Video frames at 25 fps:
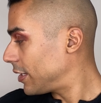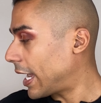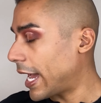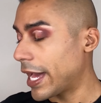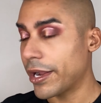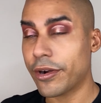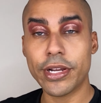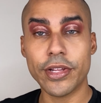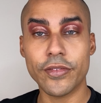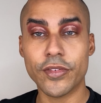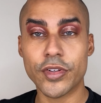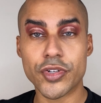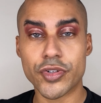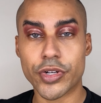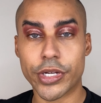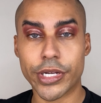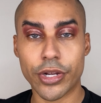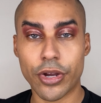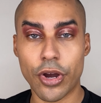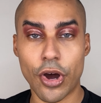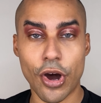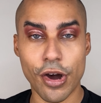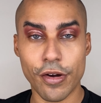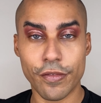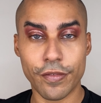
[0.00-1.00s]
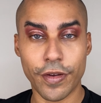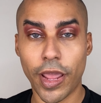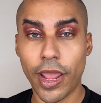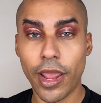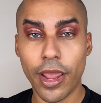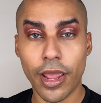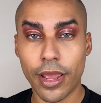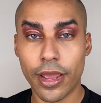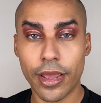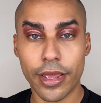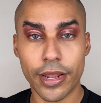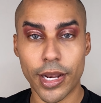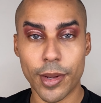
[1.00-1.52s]
I don't even drink coffee,
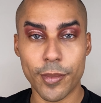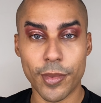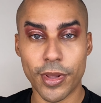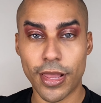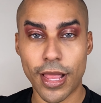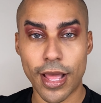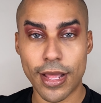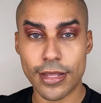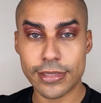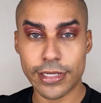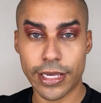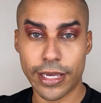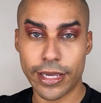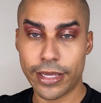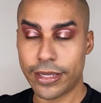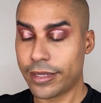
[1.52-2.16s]
and I'm a latte.